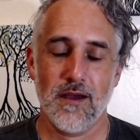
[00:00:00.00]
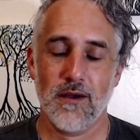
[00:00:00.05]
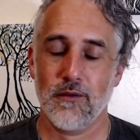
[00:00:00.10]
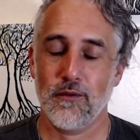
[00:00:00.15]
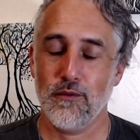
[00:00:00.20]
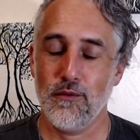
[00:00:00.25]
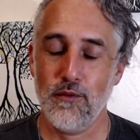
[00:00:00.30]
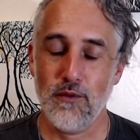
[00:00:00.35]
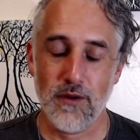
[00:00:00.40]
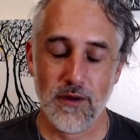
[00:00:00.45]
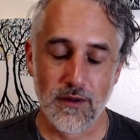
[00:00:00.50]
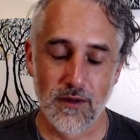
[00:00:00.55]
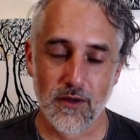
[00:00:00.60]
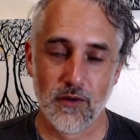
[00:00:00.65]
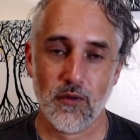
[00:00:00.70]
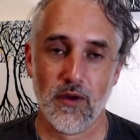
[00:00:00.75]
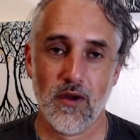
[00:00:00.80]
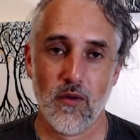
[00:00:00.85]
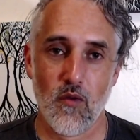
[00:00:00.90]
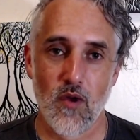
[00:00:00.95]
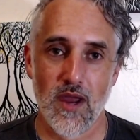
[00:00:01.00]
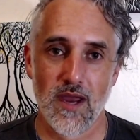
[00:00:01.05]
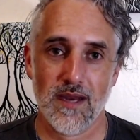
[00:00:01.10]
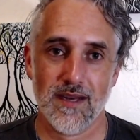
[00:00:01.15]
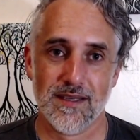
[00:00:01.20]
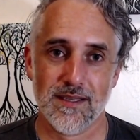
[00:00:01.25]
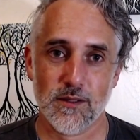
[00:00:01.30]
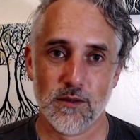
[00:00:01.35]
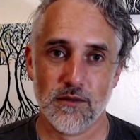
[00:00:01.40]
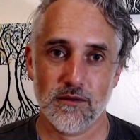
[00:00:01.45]
a really great way to
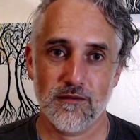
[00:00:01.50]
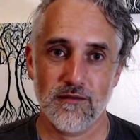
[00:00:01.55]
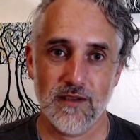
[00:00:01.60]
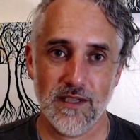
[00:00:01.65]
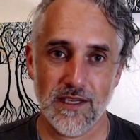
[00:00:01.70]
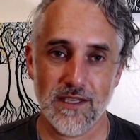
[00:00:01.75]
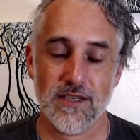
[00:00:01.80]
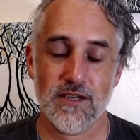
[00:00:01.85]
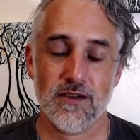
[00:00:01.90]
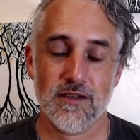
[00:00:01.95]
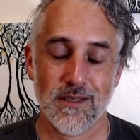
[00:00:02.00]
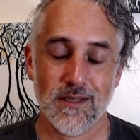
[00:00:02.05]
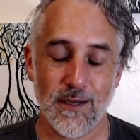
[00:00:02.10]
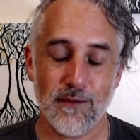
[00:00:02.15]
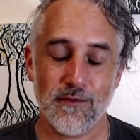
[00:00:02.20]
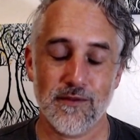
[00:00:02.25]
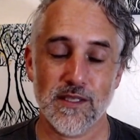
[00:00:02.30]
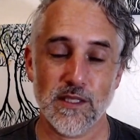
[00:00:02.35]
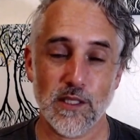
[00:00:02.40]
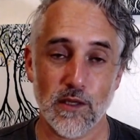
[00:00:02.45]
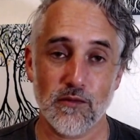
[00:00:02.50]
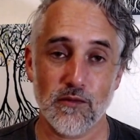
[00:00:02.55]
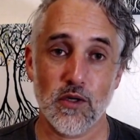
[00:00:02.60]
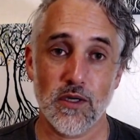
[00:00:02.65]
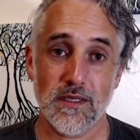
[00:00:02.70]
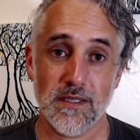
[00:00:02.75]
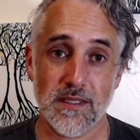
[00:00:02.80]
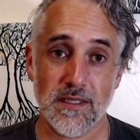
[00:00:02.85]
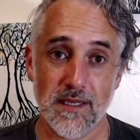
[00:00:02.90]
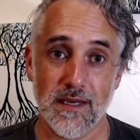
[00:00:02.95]
sort of get yourself a
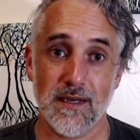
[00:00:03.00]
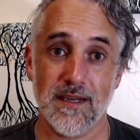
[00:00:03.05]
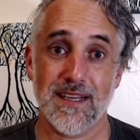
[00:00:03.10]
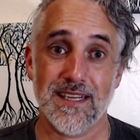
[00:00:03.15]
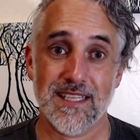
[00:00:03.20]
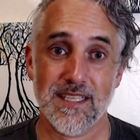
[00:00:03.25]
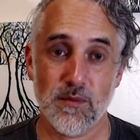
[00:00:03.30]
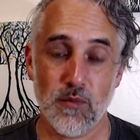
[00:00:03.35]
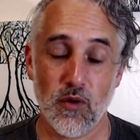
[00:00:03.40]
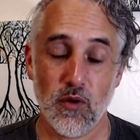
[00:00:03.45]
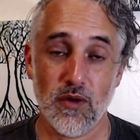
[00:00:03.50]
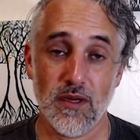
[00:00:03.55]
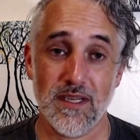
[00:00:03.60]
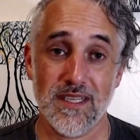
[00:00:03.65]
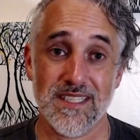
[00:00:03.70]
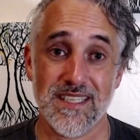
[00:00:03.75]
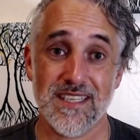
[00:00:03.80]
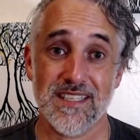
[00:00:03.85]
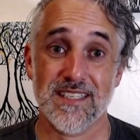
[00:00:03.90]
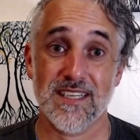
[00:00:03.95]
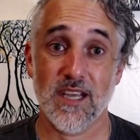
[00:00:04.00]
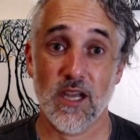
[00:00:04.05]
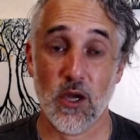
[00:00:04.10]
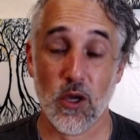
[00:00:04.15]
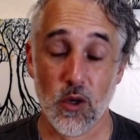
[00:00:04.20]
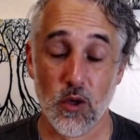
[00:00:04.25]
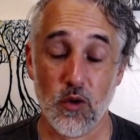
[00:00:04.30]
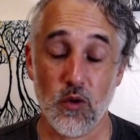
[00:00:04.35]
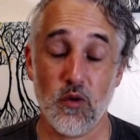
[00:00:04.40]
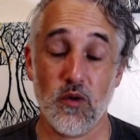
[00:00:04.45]
self-transcendent experience is to
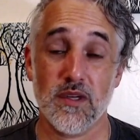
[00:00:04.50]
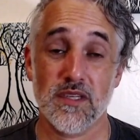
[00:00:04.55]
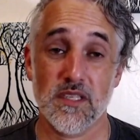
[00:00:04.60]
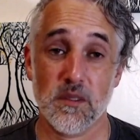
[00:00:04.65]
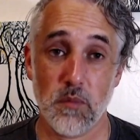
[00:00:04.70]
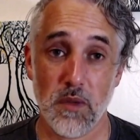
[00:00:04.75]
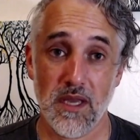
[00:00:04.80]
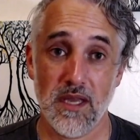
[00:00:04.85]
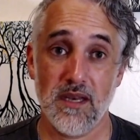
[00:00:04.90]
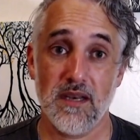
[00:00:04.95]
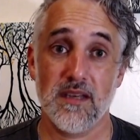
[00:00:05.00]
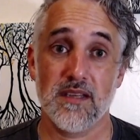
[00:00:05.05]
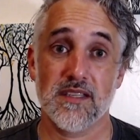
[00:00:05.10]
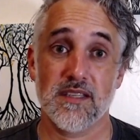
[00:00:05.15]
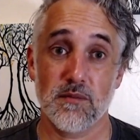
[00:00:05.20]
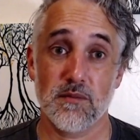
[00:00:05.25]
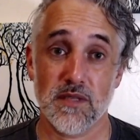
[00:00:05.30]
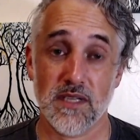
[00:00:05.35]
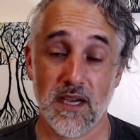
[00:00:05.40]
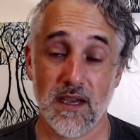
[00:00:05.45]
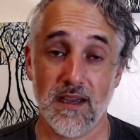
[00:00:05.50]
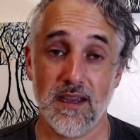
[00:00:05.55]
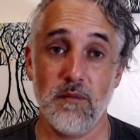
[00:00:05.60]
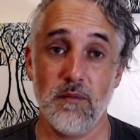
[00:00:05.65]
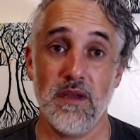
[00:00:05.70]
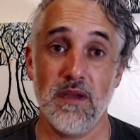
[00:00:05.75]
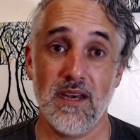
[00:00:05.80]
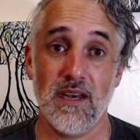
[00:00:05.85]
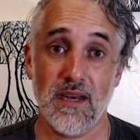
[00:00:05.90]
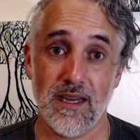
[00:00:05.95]
go spend some time
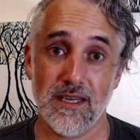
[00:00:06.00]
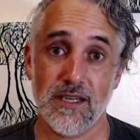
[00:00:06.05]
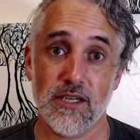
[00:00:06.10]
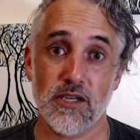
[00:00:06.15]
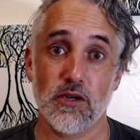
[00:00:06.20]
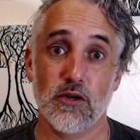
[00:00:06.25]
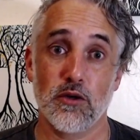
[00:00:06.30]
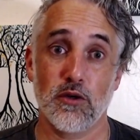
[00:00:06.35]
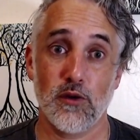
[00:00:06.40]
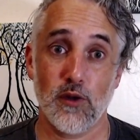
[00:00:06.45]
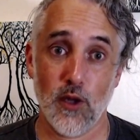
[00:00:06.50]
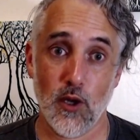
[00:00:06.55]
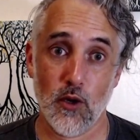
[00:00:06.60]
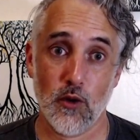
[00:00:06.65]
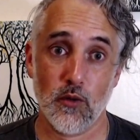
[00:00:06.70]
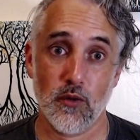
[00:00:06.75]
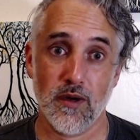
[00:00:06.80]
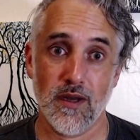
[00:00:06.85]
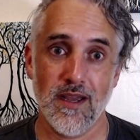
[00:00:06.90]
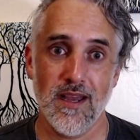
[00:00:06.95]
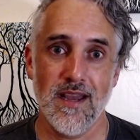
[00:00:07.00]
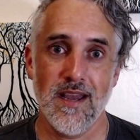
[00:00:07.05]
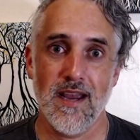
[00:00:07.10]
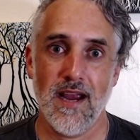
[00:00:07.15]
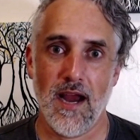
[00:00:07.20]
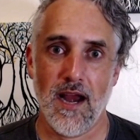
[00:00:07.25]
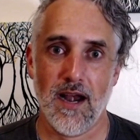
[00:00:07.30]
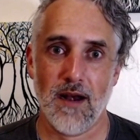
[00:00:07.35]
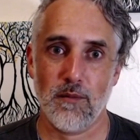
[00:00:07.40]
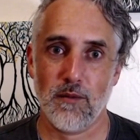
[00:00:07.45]
in nature alone.
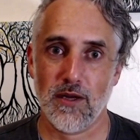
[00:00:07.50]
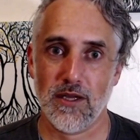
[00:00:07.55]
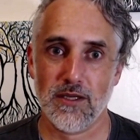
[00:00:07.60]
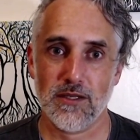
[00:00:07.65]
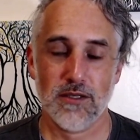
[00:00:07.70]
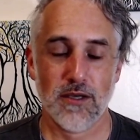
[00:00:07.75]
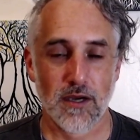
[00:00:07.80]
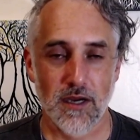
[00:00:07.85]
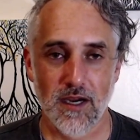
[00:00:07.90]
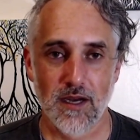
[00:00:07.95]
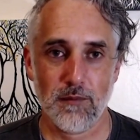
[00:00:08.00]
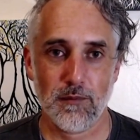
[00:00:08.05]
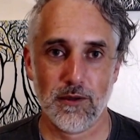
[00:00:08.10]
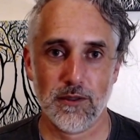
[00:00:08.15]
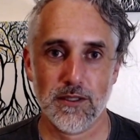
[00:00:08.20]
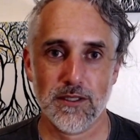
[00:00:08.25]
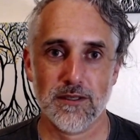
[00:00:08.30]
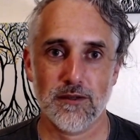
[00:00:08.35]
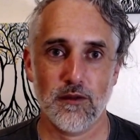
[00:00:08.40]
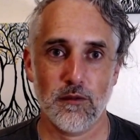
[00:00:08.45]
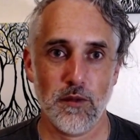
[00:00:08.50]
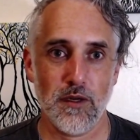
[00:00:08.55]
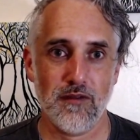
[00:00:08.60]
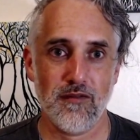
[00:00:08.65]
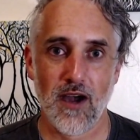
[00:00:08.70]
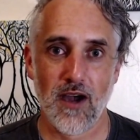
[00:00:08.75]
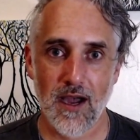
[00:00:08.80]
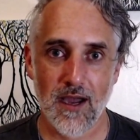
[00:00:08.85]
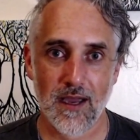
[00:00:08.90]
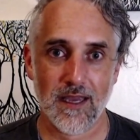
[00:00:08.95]
And I'm not talking about just a little bit of a
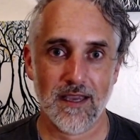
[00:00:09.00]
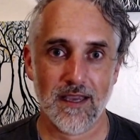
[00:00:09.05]
hike,